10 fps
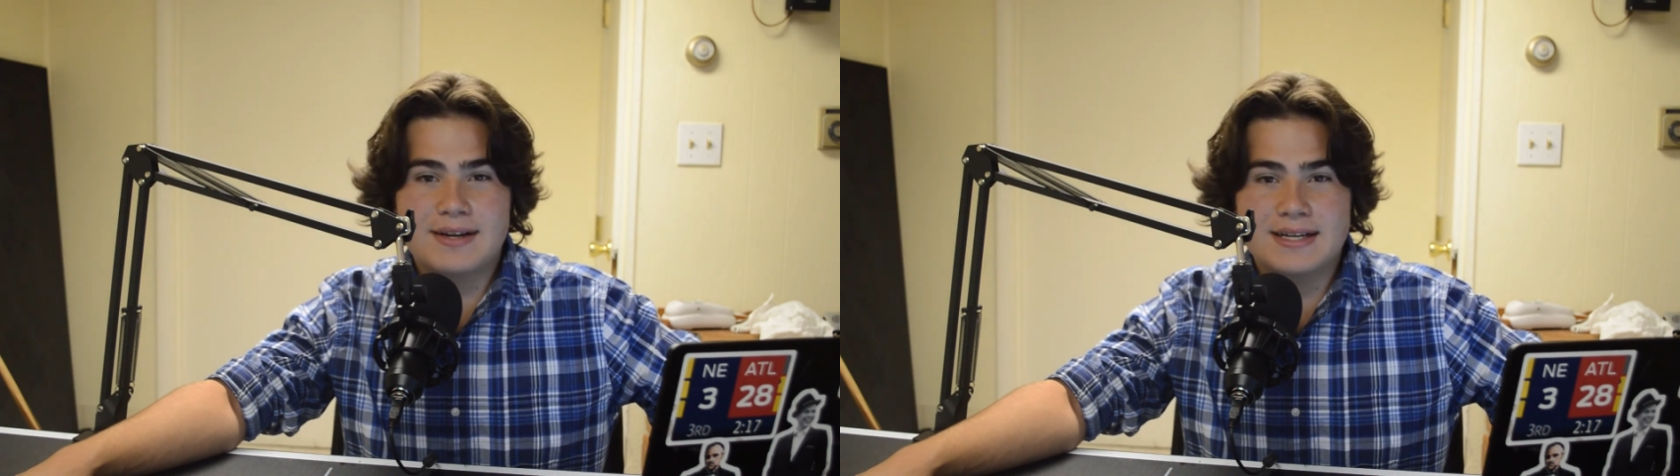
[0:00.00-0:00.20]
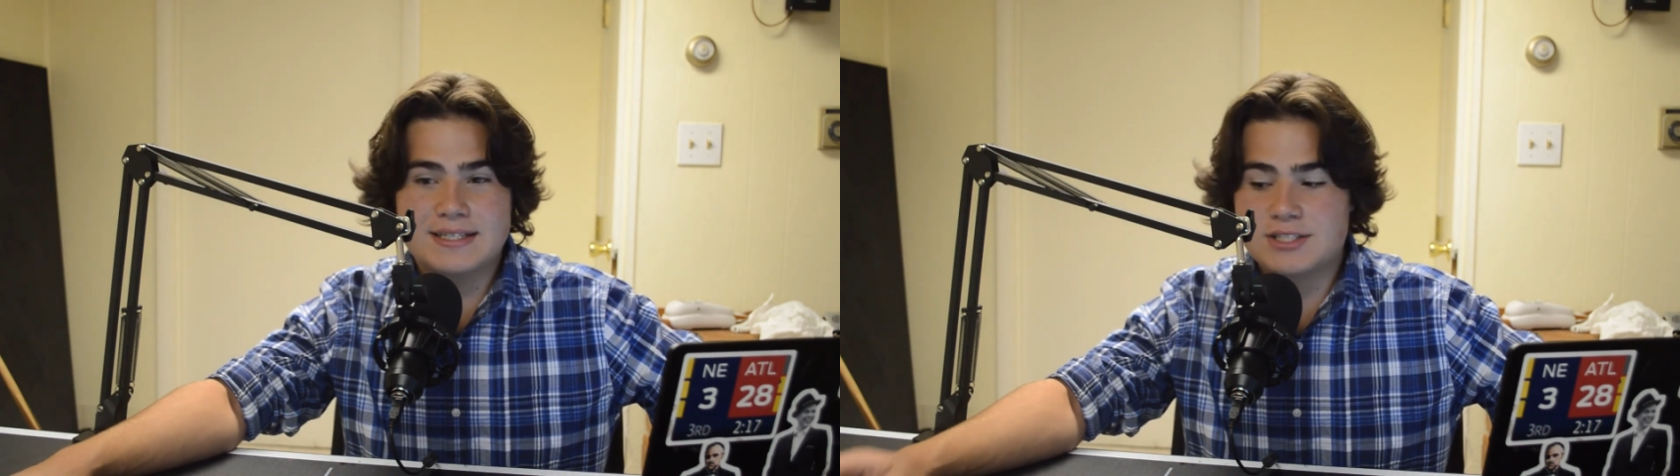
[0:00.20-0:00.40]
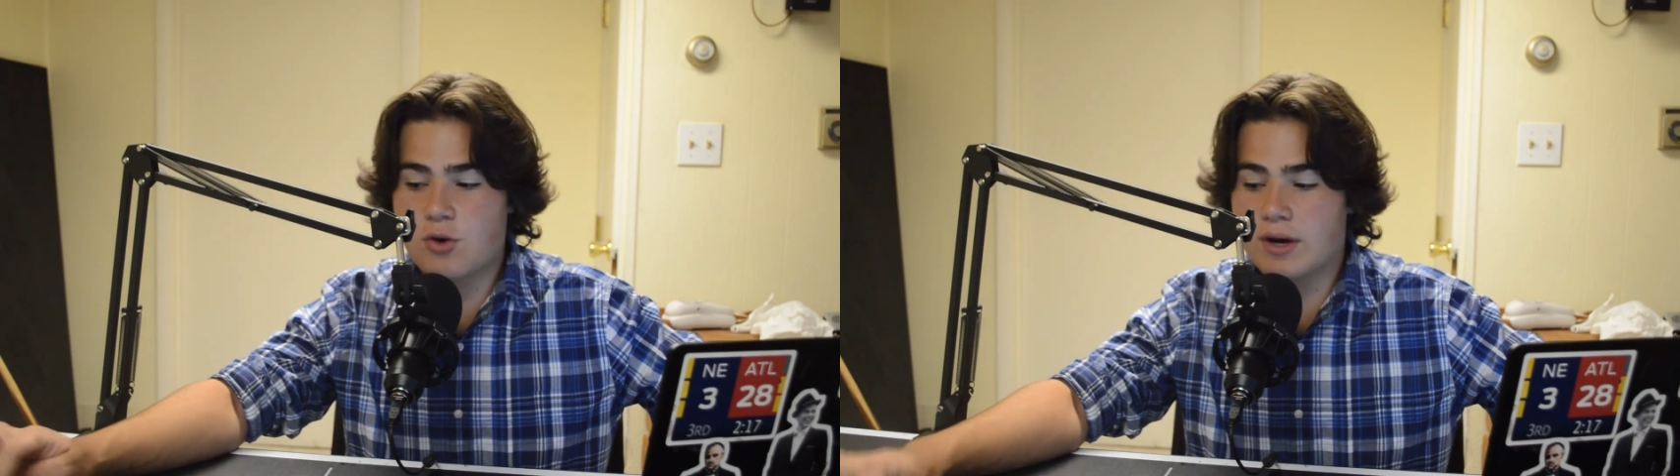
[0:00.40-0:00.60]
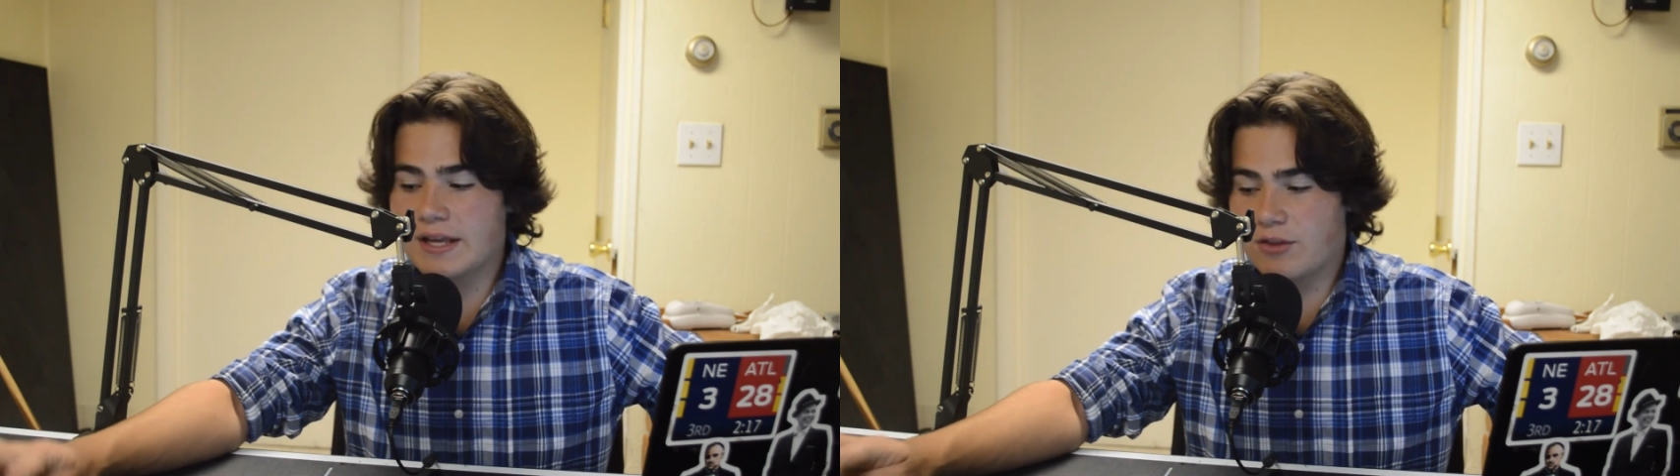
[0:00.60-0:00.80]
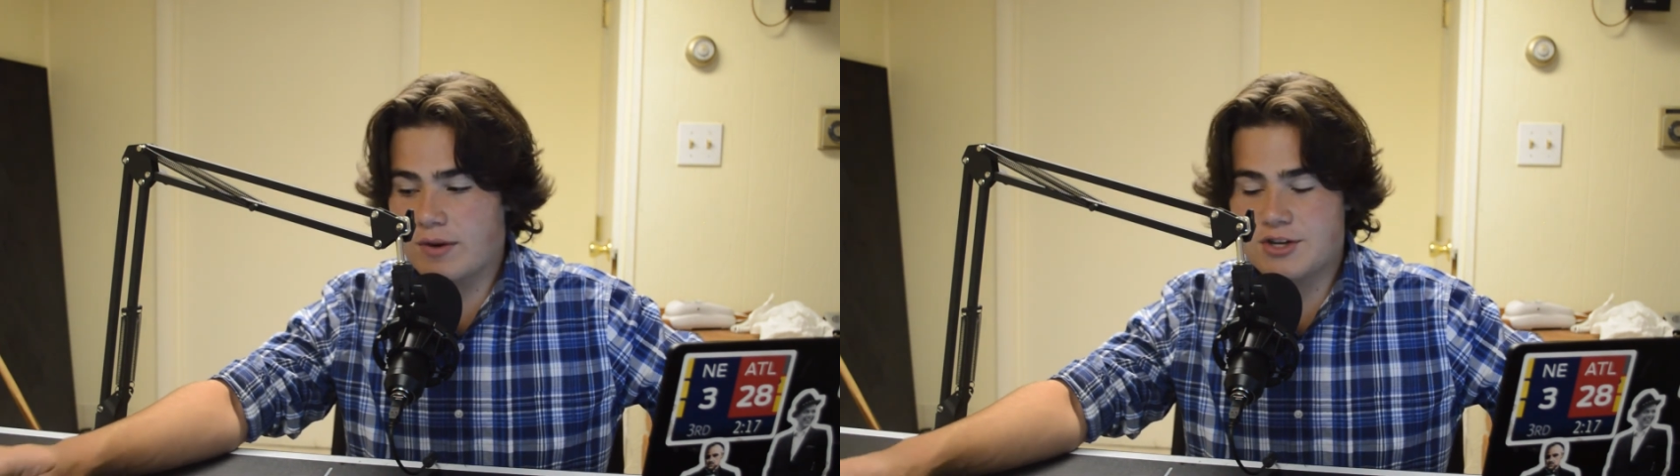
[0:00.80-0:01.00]
is going in
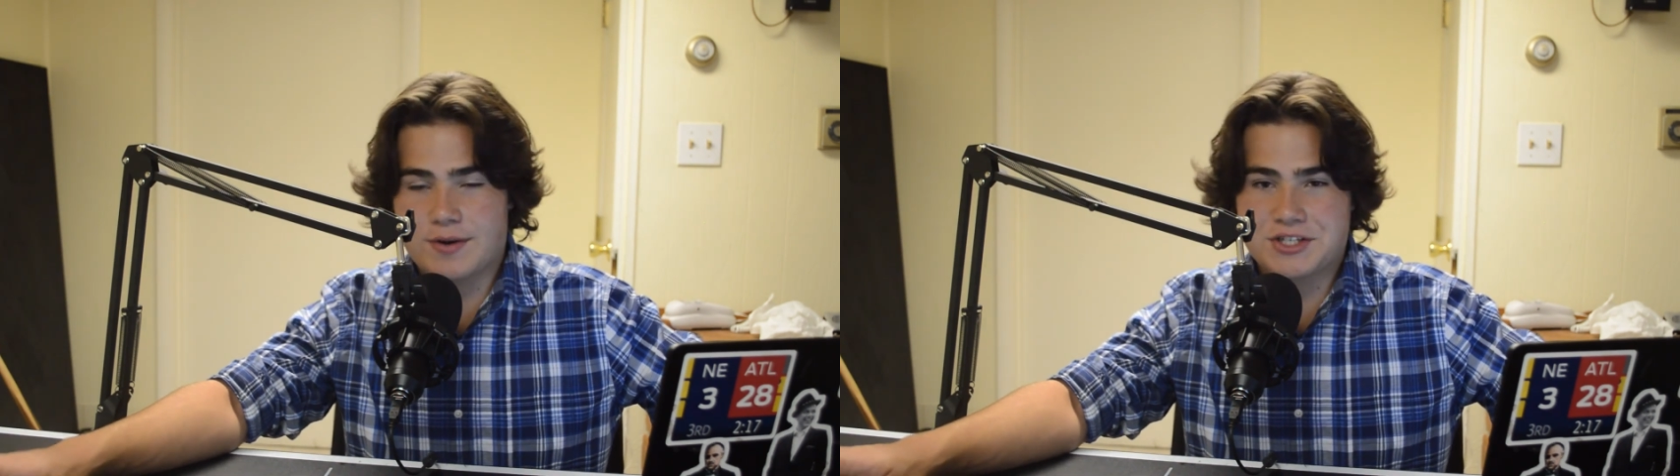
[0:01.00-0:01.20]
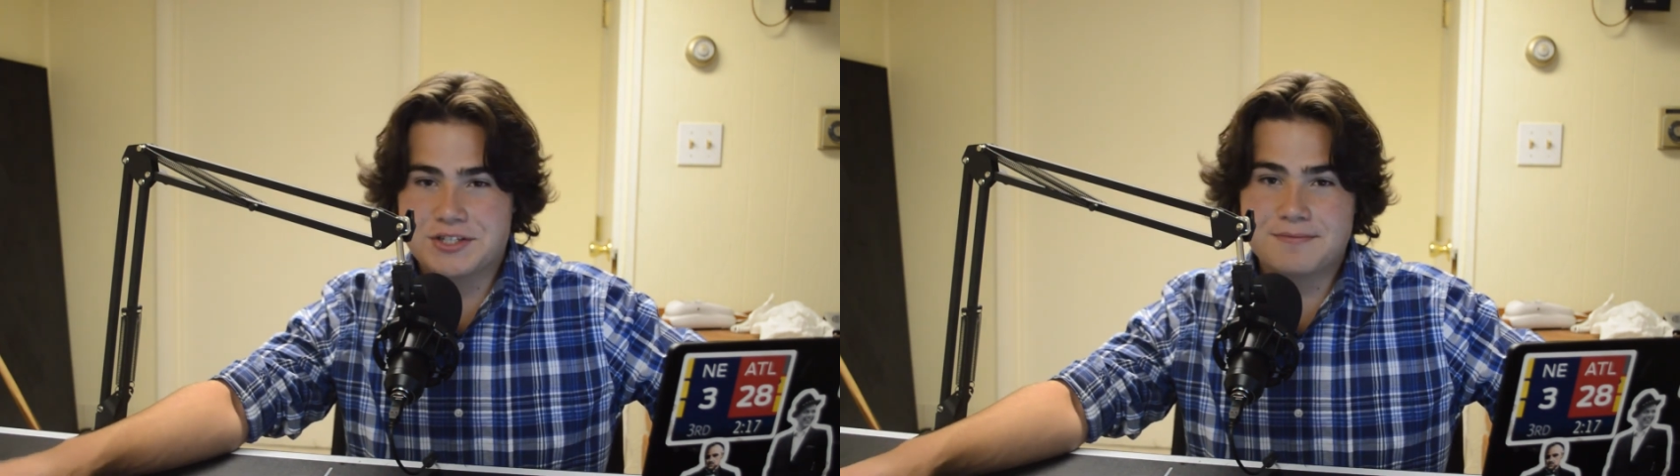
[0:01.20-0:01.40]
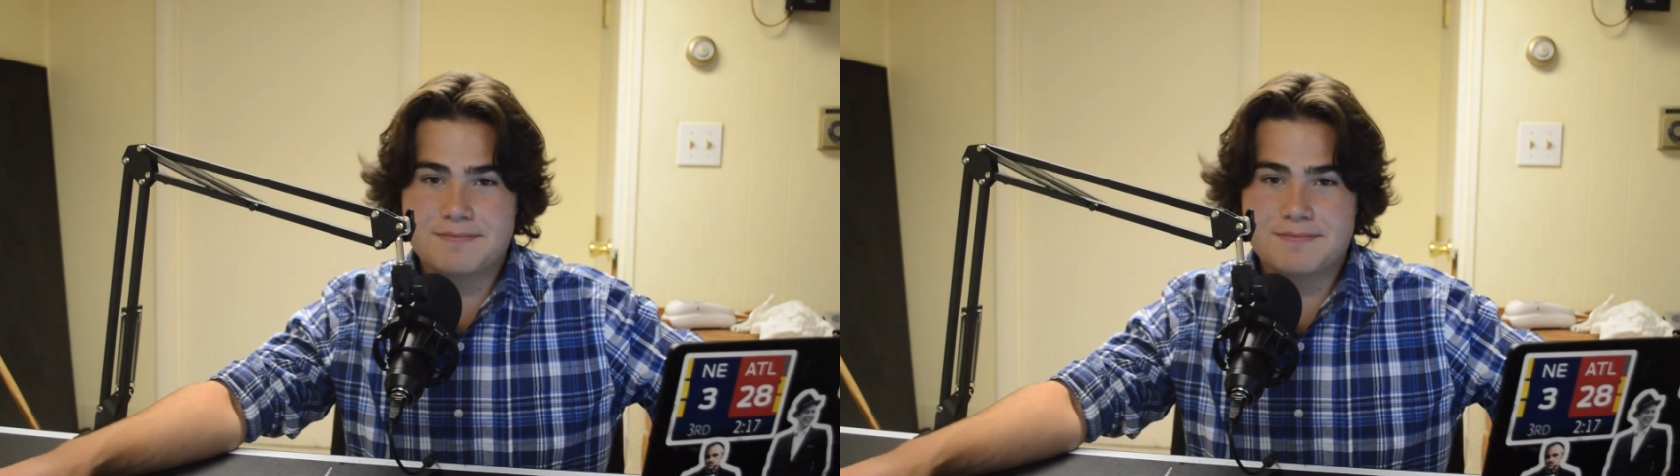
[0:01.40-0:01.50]
the right direction.